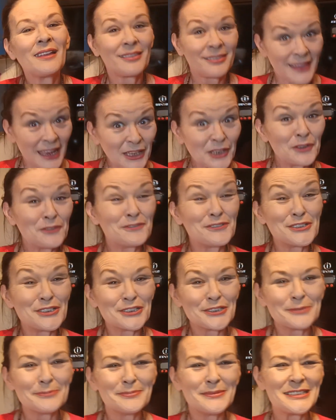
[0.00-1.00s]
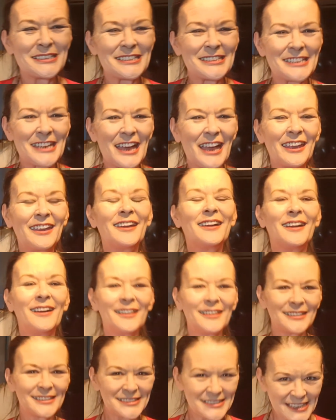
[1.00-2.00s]
Thank you for joining me today.
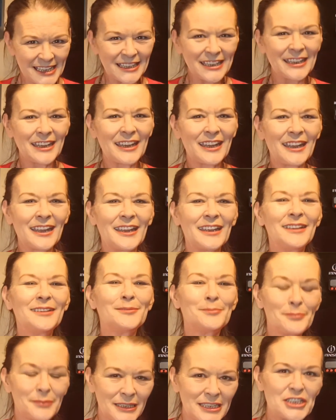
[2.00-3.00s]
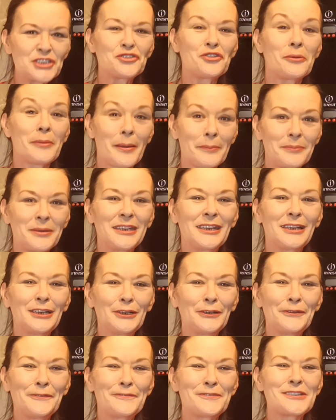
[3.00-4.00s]
Take care. Please remember you're
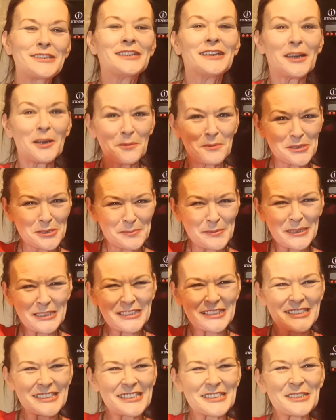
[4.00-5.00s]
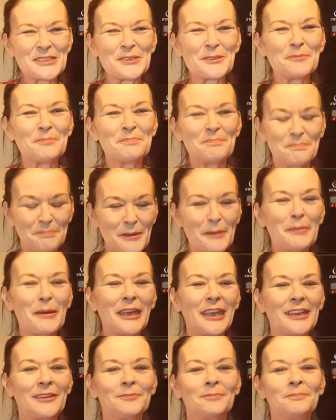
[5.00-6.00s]
loved, and we'll speak to you soon. Bye bye.